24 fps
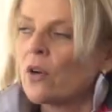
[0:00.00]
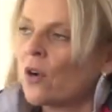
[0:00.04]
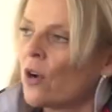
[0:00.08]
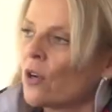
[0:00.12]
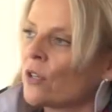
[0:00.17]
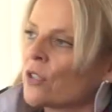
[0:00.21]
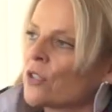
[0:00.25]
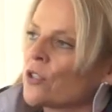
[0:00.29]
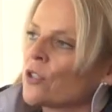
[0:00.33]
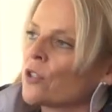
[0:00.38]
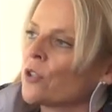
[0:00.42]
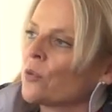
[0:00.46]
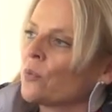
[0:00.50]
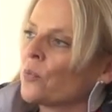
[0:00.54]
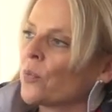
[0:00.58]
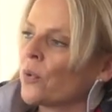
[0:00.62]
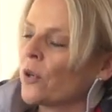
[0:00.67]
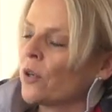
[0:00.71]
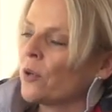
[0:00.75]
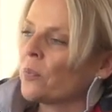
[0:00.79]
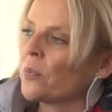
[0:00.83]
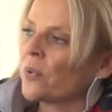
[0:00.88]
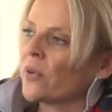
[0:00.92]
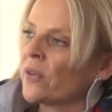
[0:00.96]
constant
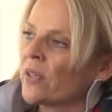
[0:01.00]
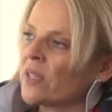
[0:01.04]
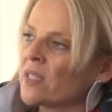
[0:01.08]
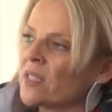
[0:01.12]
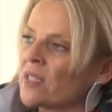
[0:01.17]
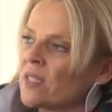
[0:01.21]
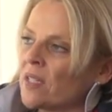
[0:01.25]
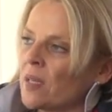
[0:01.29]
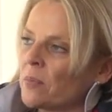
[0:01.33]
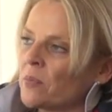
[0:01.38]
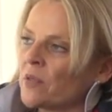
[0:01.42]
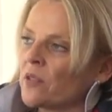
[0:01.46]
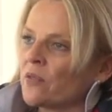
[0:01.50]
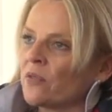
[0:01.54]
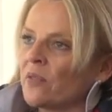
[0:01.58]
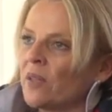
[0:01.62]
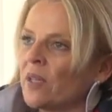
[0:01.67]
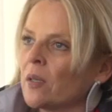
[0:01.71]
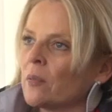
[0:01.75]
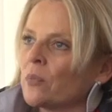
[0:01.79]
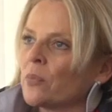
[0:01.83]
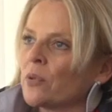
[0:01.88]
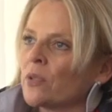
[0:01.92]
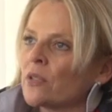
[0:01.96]
proprioceptive
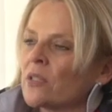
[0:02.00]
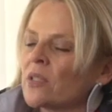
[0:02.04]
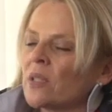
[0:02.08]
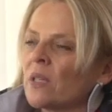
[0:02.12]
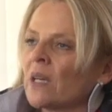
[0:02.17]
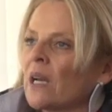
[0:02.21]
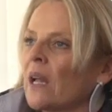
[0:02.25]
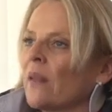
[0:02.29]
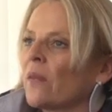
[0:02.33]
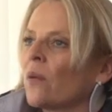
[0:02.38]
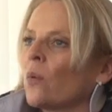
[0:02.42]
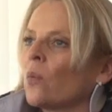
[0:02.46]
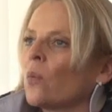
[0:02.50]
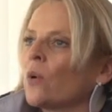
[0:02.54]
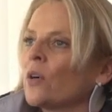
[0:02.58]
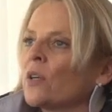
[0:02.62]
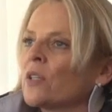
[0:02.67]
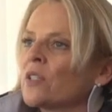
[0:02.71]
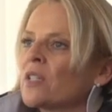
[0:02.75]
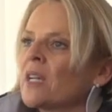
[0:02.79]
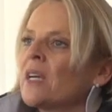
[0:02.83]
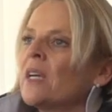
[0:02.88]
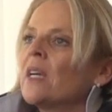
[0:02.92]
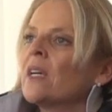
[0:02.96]
input, in other
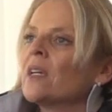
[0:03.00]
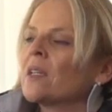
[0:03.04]
words,